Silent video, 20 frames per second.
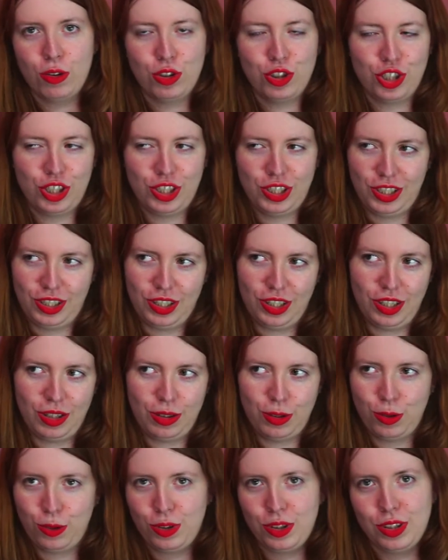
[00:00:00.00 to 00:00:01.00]
chill
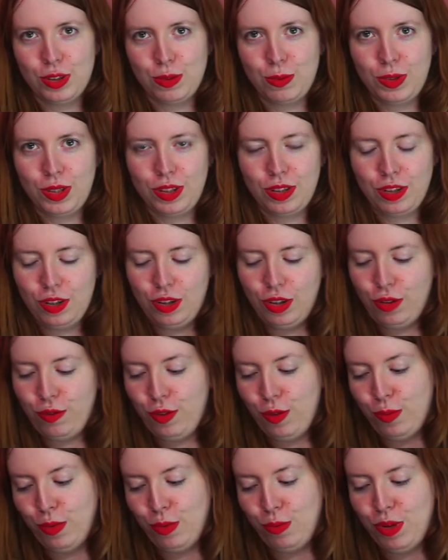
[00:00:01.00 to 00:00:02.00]
doing this video, if
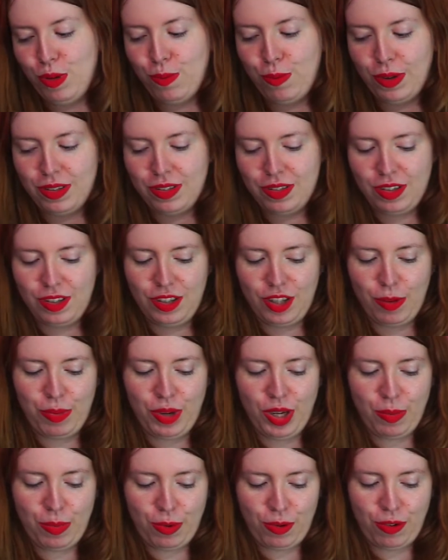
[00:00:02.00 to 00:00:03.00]
you put me pencil and a
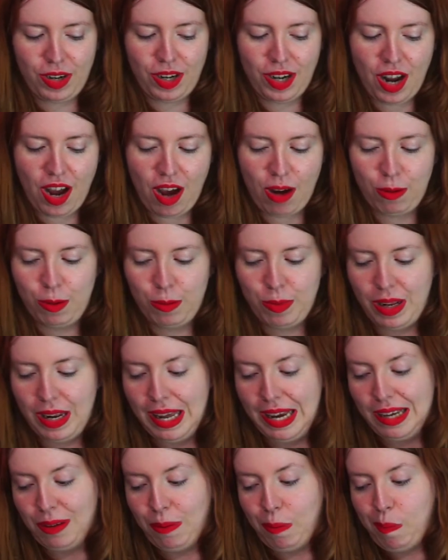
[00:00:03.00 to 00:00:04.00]
paper right now, I will be
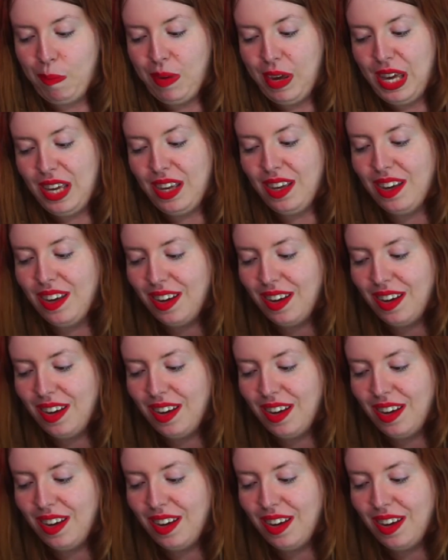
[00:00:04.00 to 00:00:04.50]
like, meh,